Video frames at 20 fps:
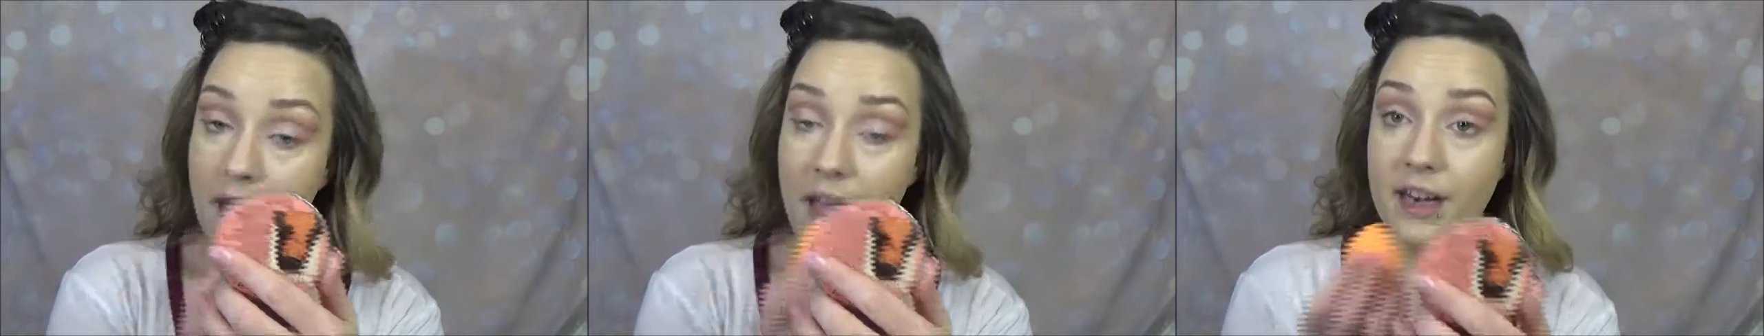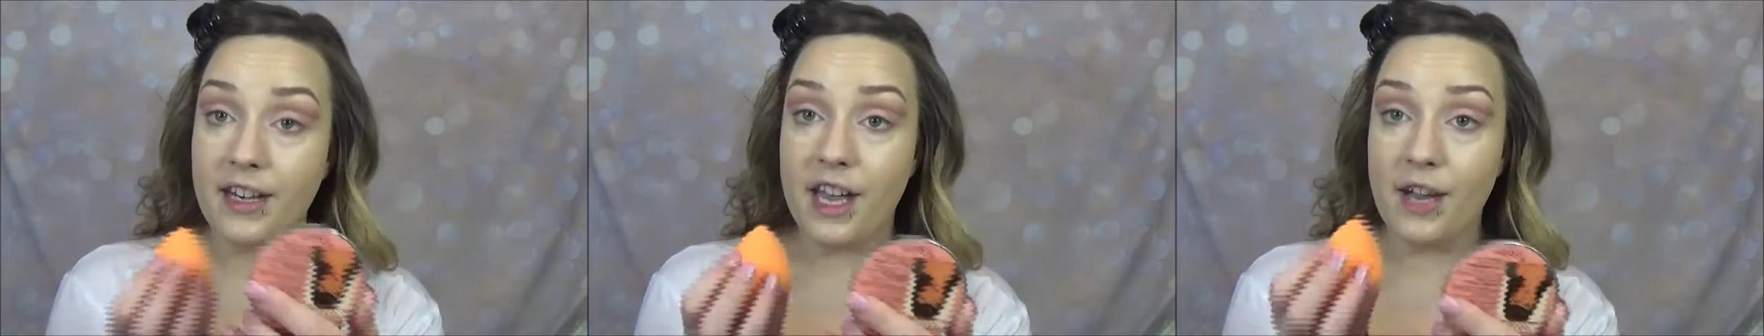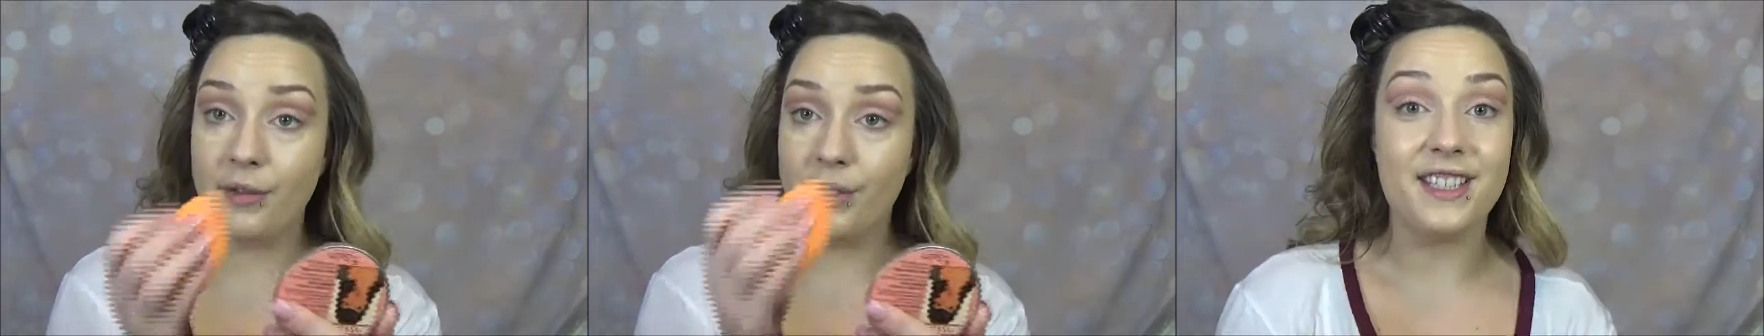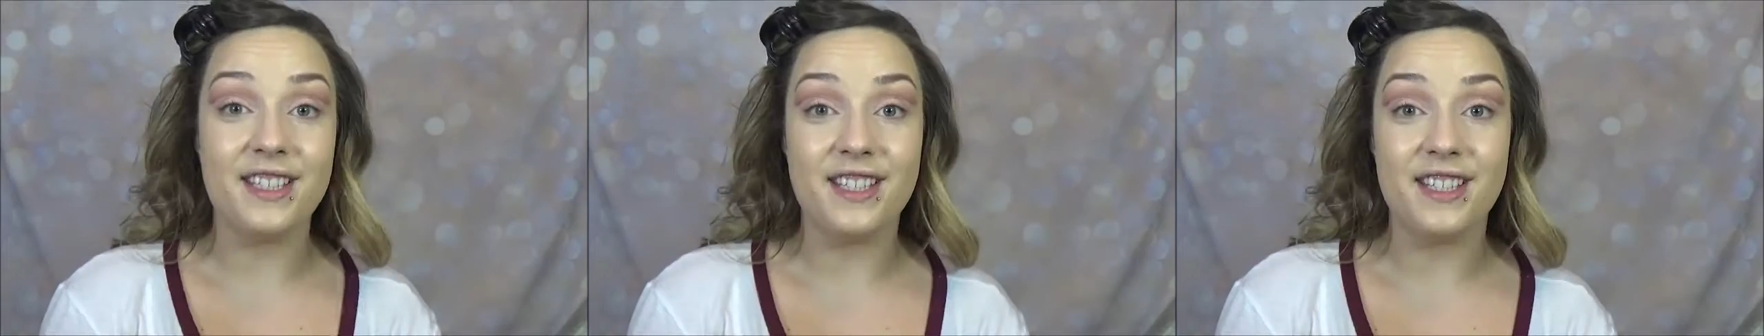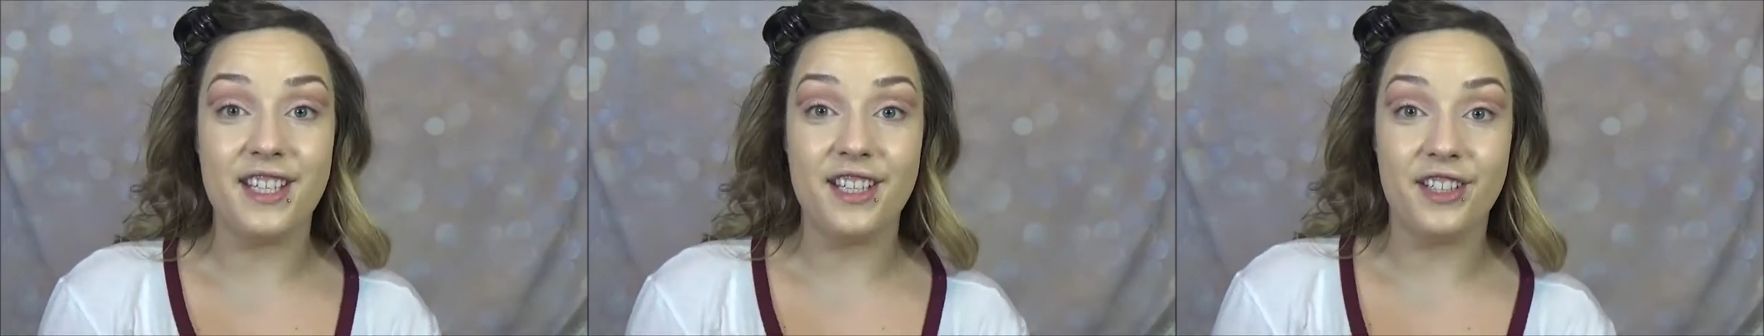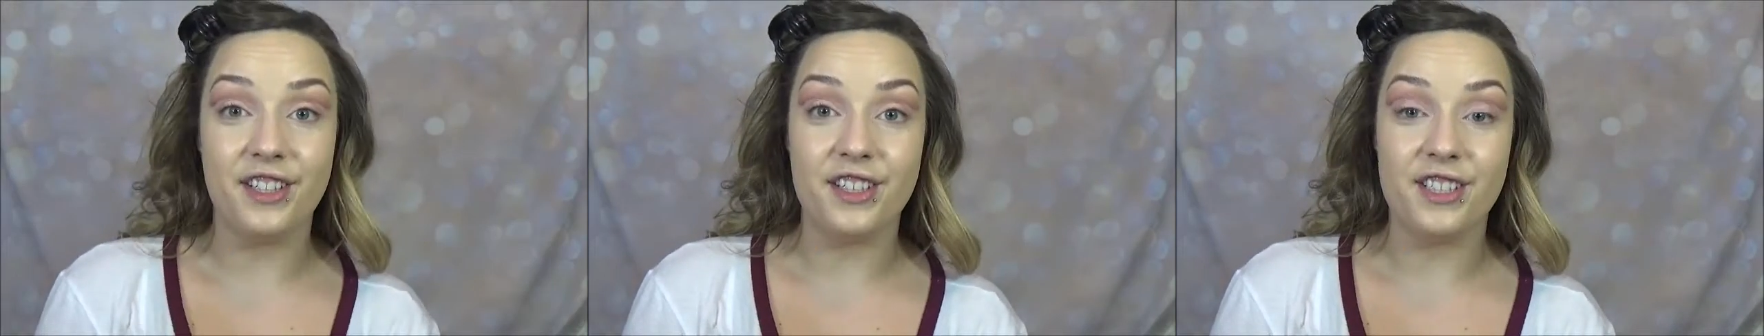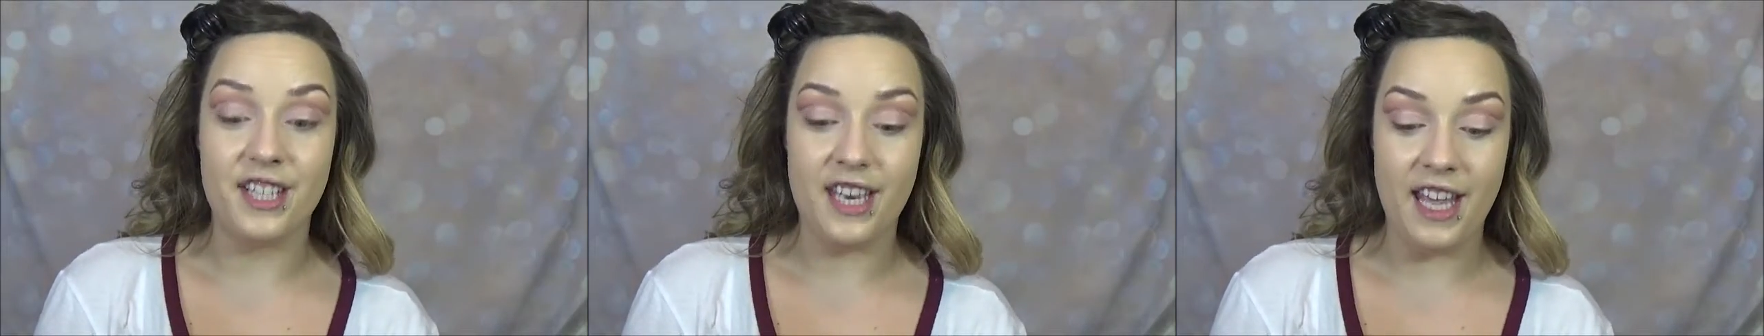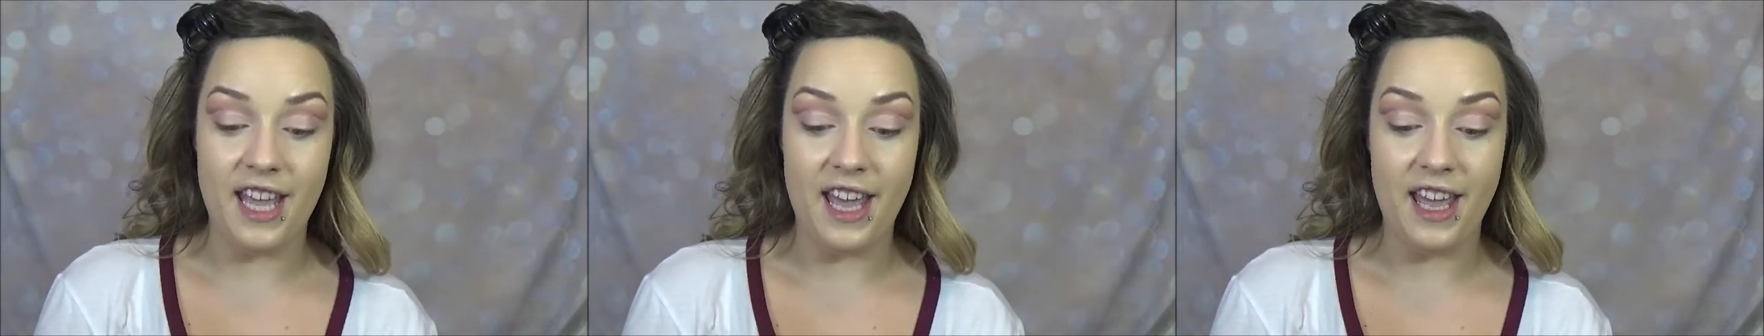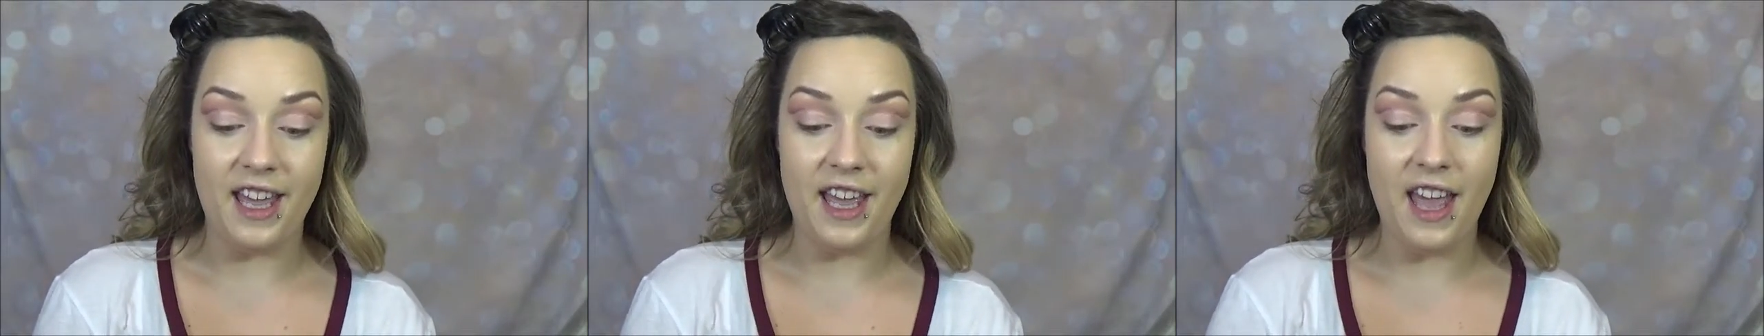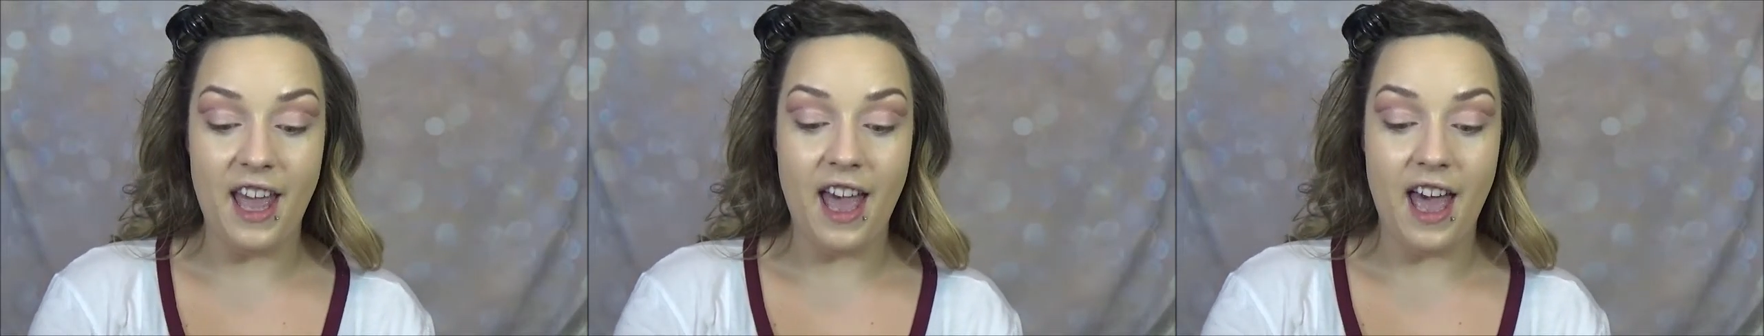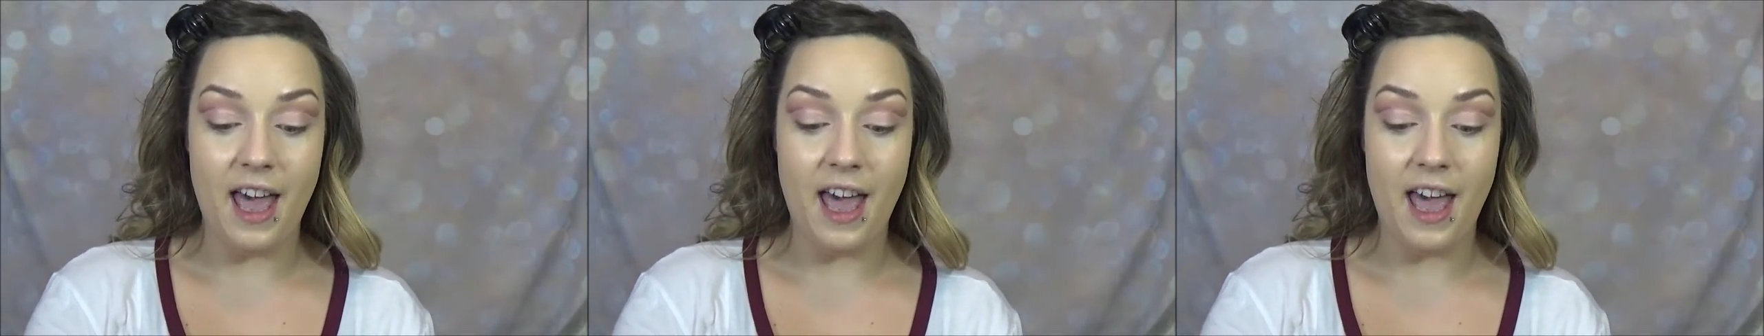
And now concealer today,